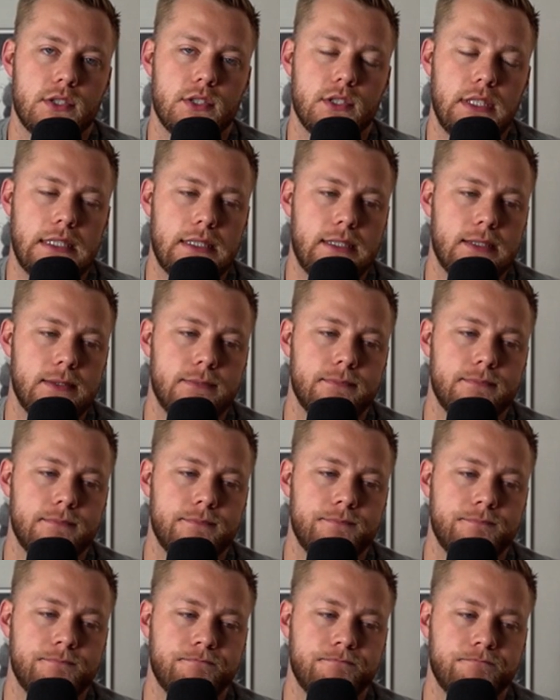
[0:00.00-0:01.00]

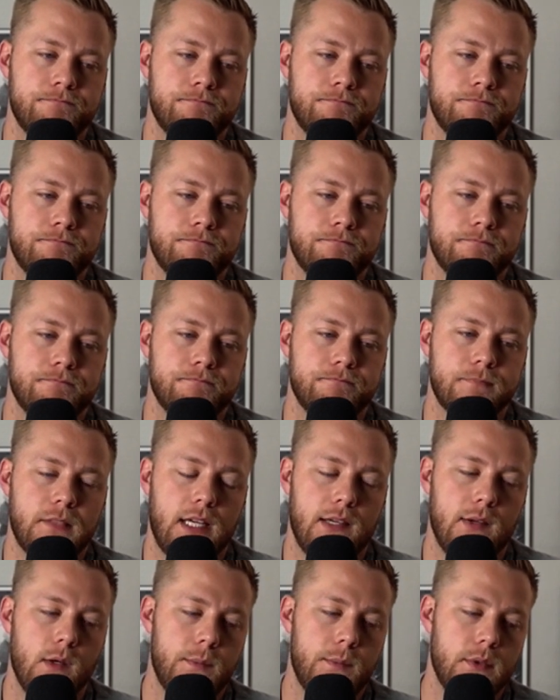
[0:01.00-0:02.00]
I
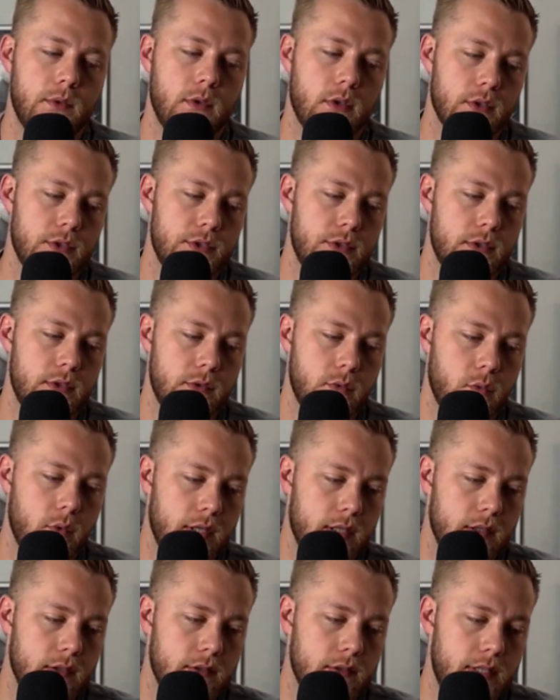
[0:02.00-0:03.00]
hope you all are doing
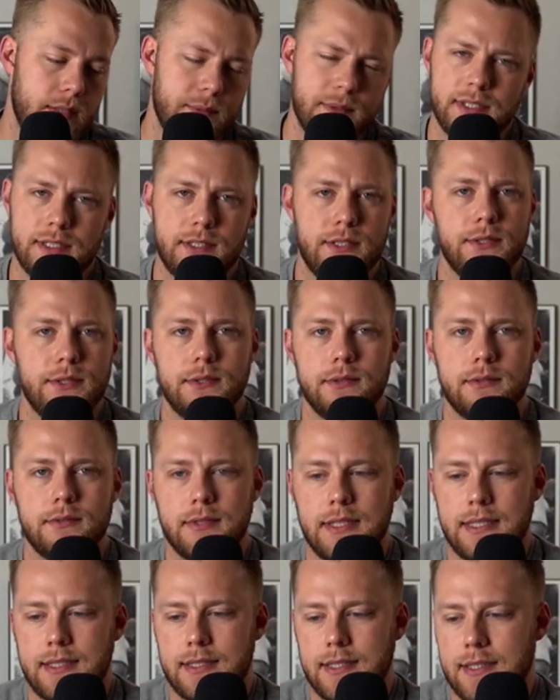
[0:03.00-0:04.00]
well. I really do.
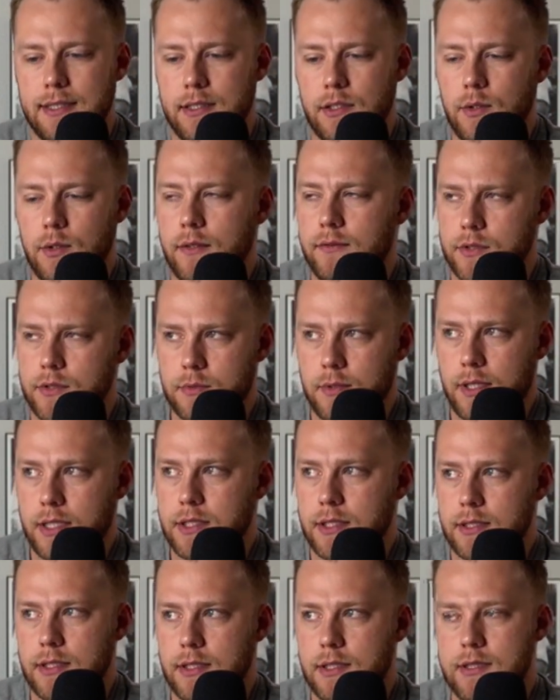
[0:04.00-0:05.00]
Like, whoever's
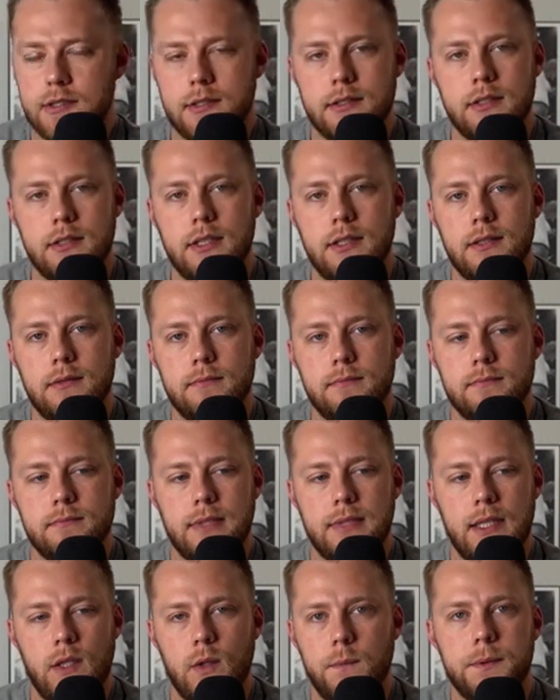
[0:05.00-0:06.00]
watching this,
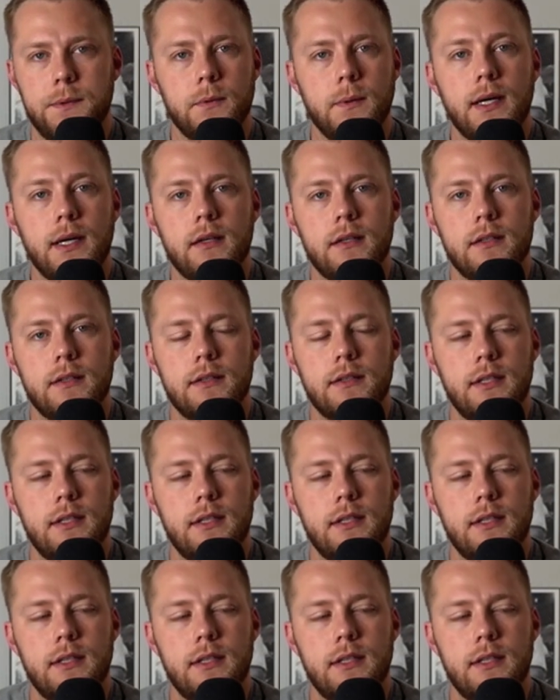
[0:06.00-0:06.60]
I hope you're well.